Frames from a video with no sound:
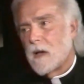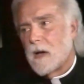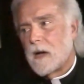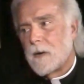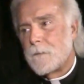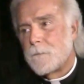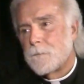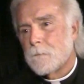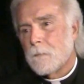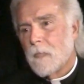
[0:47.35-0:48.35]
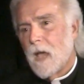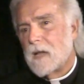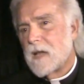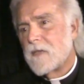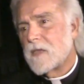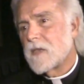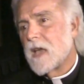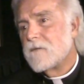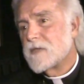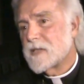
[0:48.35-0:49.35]
And I think the
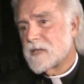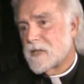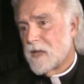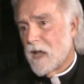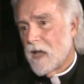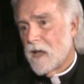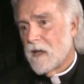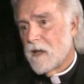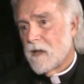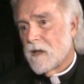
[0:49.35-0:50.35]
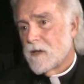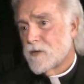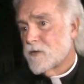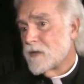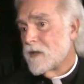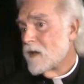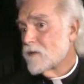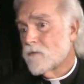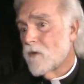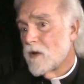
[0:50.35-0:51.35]
emphasis today is certainly
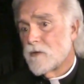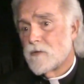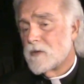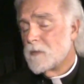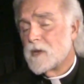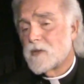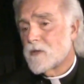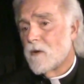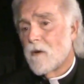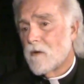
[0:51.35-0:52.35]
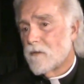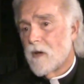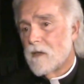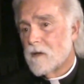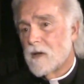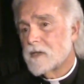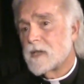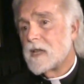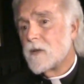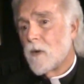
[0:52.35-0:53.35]
not trying to diminish the horror of the Holocaust
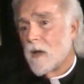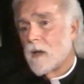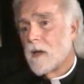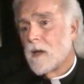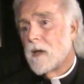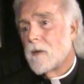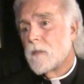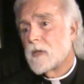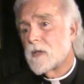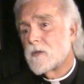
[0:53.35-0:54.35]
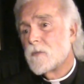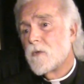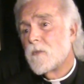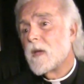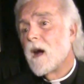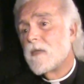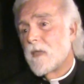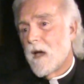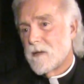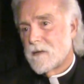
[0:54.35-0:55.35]
in any way, but to move beyond
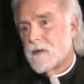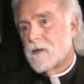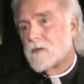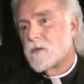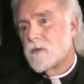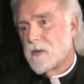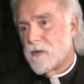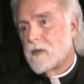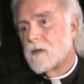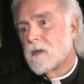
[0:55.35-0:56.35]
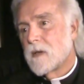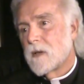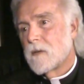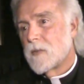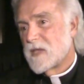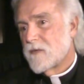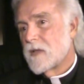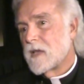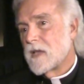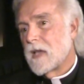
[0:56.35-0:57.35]
that, to living
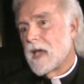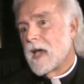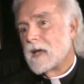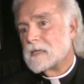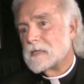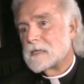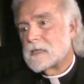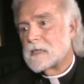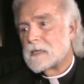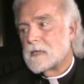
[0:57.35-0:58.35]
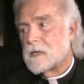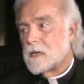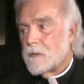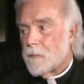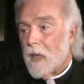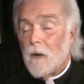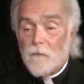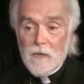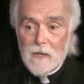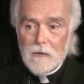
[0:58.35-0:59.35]
peacefully and
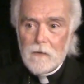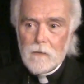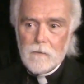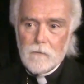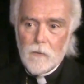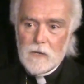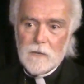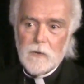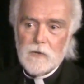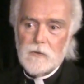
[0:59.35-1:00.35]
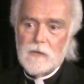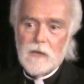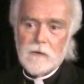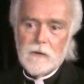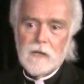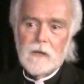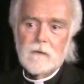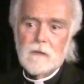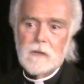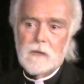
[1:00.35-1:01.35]
helpfully one community to the other
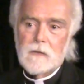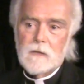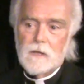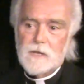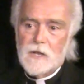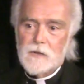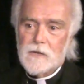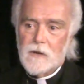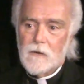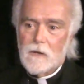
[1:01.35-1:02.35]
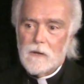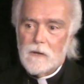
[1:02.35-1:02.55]
here in the Los Angeles area.